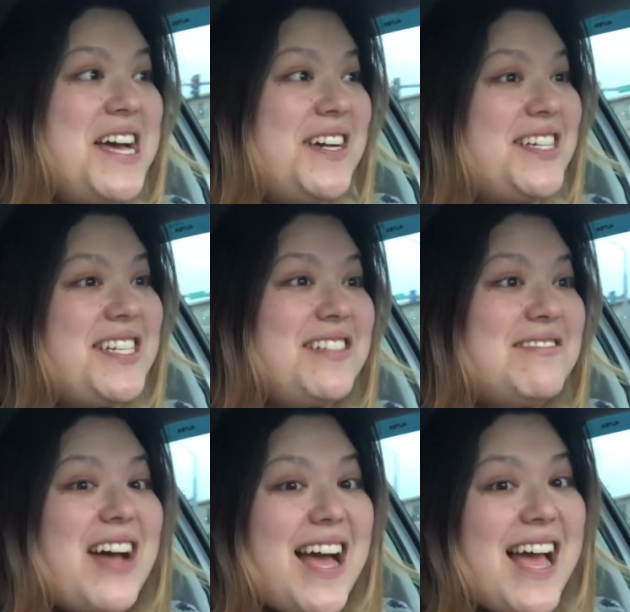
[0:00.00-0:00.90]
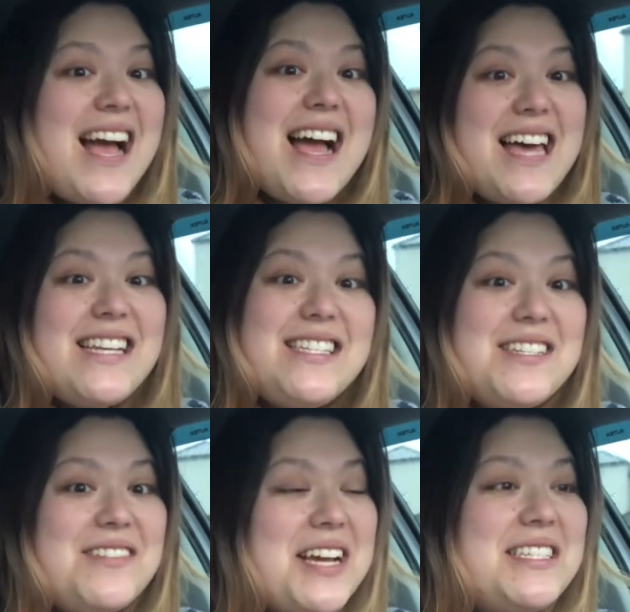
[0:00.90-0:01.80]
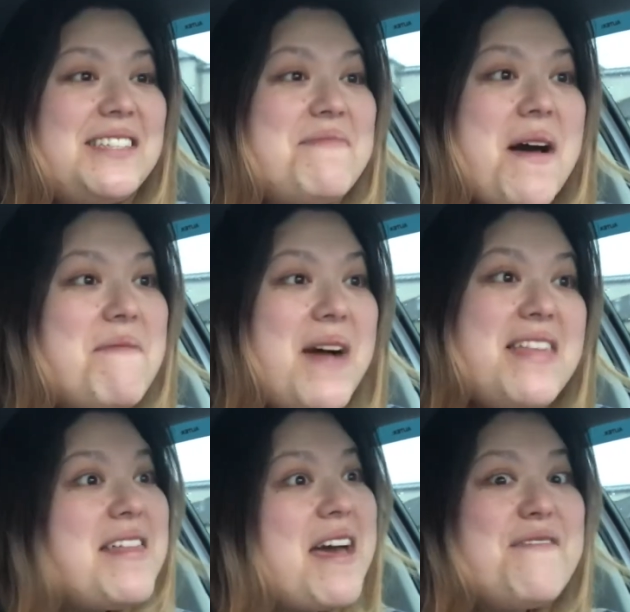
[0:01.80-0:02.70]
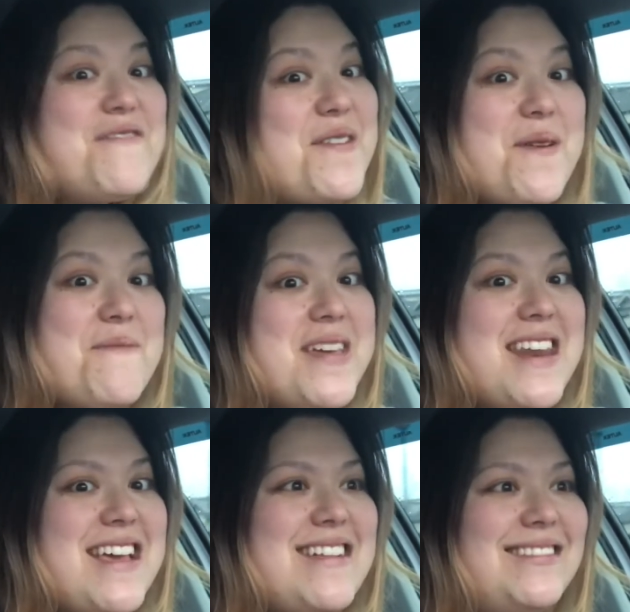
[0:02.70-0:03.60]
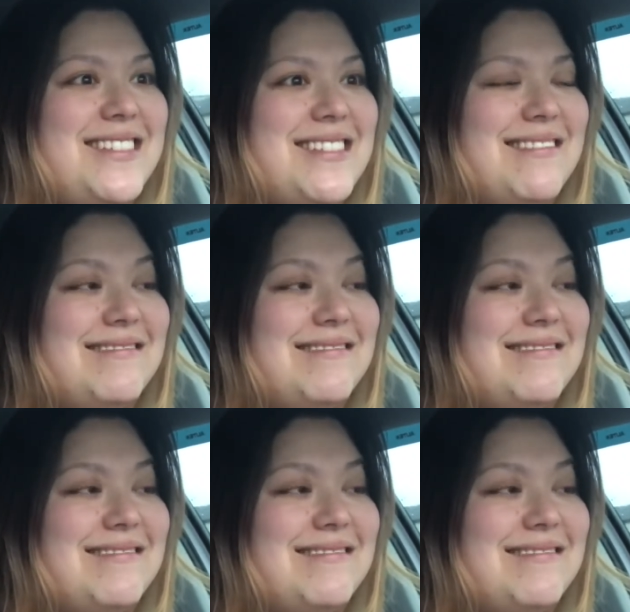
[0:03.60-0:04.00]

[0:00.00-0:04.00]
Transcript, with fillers: which is why I had to stress about my life for a minute.